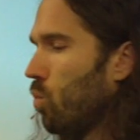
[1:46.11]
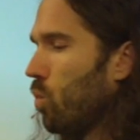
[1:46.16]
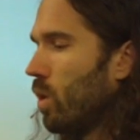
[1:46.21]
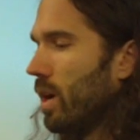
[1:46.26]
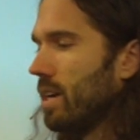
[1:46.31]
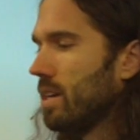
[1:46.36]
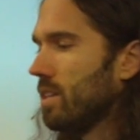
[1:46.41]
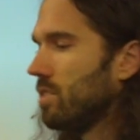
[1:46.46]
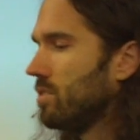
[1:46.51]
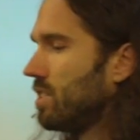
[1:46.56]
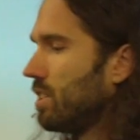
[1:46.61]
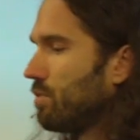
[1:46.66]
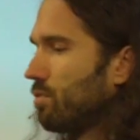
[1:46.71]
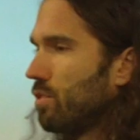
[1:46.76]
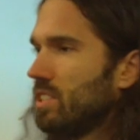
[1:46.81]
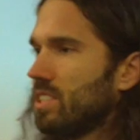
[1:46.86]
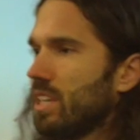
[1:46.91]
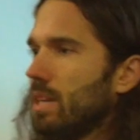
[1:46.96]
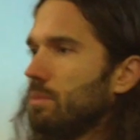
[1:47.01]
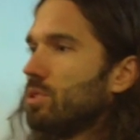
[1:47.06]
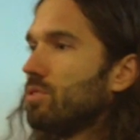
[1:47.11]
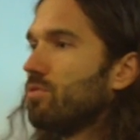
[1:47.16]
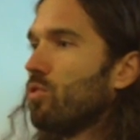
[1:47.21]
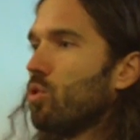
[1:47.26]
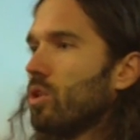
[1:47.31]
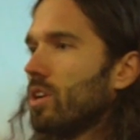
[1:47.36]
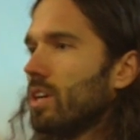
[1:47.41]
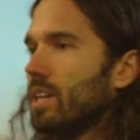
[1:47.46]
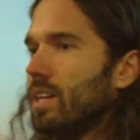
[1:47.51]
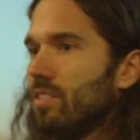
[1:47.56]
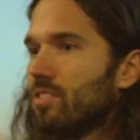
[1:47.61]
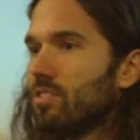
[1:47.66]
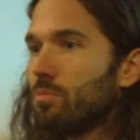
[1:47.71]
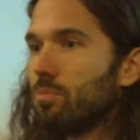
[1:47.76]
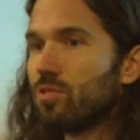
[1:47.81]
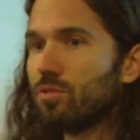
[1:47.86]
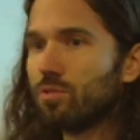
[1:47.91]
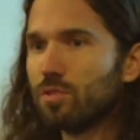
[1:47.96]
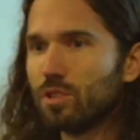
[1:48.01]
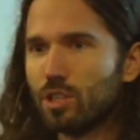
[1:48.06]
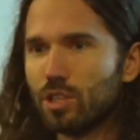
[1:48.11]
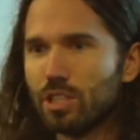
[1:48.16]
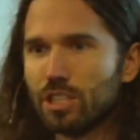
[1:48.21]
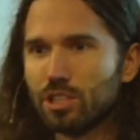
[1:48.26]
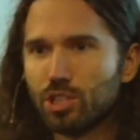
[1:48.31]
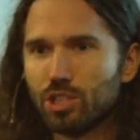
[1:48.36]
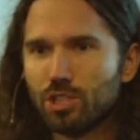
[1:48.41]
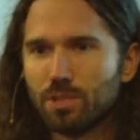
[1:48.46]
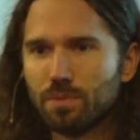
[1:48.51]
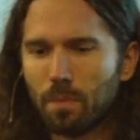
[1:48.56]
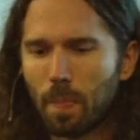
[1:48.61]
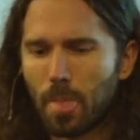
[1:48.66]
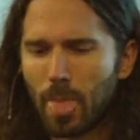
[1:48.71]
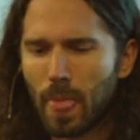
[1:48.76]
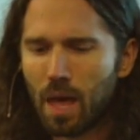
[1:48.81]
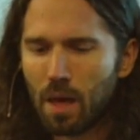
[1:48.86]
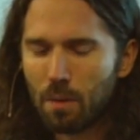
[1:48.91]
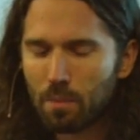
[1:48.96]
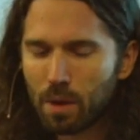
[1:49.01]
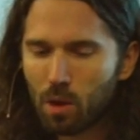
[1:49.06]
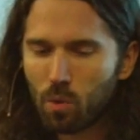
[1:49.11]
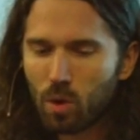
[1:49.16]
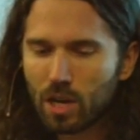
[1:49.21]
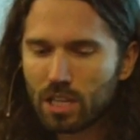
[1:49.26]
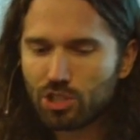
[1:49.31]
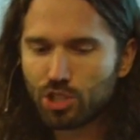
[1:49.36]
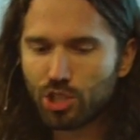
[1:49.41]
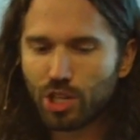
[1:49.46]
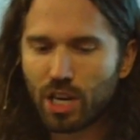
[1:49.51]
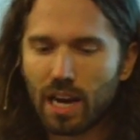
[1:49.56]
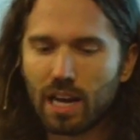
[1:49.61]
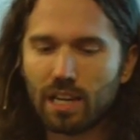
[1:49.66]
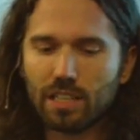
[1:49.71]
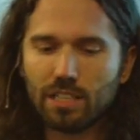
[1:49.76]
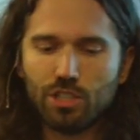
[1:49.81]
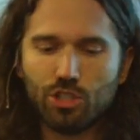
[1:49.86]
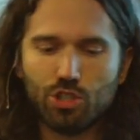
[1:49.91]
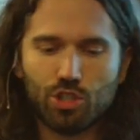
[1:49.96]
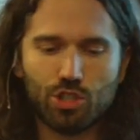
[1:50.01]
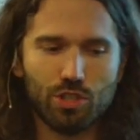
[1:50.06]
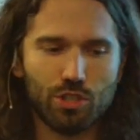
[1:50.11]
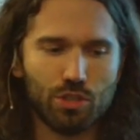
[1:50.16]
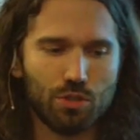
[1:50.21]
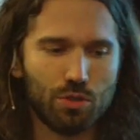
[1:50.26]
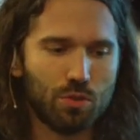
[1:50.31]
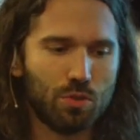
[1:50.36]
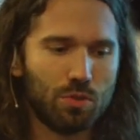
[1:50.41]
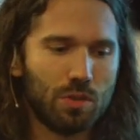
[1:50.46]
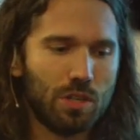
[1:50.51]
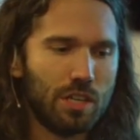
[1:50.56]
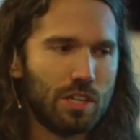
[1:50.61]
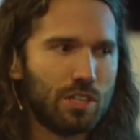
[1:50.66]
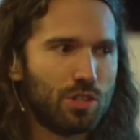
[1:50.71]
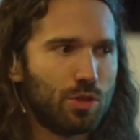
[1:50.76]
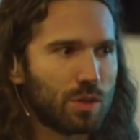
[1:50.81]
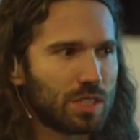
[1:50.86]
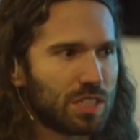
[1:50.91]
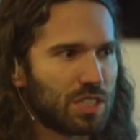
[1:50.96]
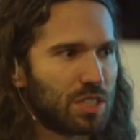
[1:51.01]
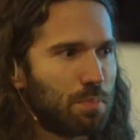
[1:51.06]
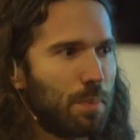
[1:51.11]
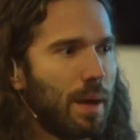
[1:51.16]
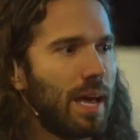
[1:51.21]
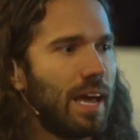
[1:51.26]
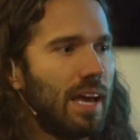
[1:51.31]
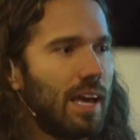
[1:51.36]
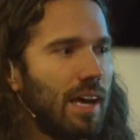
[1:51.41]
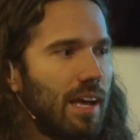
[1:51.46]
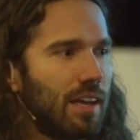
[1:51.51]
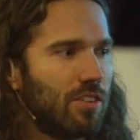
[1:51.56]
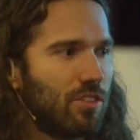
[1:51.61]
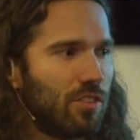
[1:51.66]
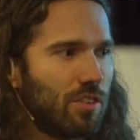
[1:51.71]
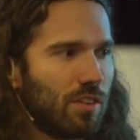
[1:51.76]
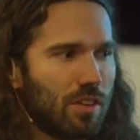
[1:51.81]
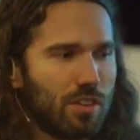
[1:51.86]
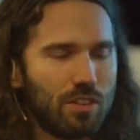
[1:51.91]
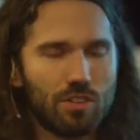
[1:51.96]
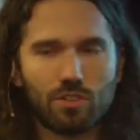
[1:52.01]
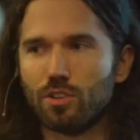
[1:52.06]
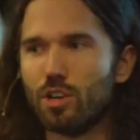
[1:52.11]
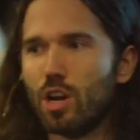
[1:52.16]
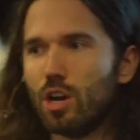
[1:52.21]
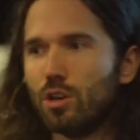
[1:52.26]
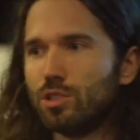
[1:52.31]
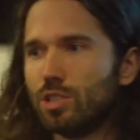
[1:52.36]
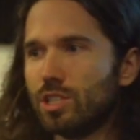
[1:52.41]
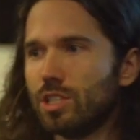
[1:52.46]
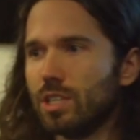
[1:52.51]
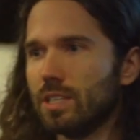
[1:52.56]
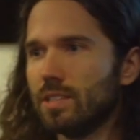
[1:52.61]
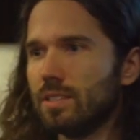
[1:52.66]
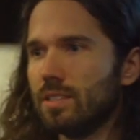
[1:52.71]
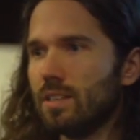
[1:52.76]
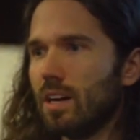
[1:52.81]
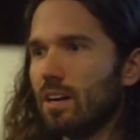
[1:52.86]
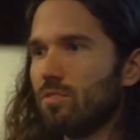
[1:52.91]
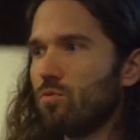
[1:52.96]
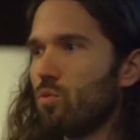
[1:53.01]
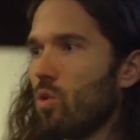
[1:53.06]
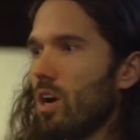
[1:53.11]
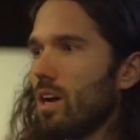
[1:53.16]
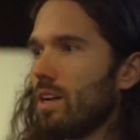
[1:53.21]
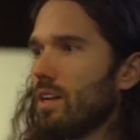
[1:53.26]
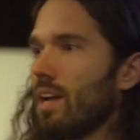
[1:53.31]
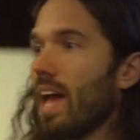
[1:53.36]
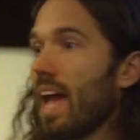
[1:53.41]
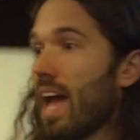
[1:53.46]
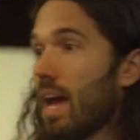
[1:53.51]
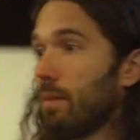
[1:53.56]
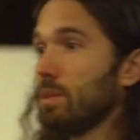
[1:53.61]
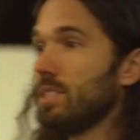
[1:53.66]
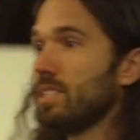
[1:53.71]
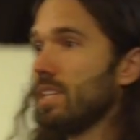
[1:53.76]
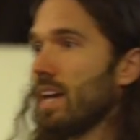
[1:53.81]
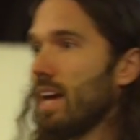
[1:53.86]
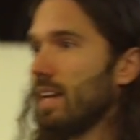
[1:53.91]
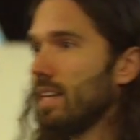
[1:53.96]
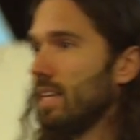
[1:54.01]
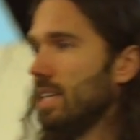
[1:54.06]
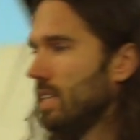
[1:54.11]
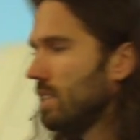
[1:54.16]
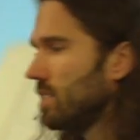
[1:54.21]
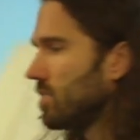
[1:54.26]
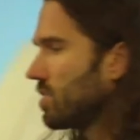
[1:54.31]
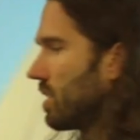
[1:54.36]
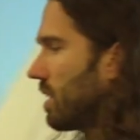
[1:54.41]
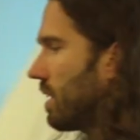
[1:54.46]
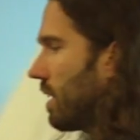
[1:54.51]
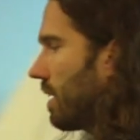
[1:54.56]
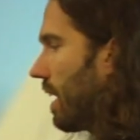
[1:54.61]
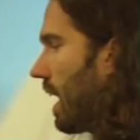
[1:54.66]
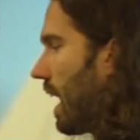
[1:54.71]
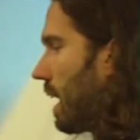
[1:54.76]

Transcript: where different types of organisms flourish. But I want to challenge you to expand your notion of what a habitat is. A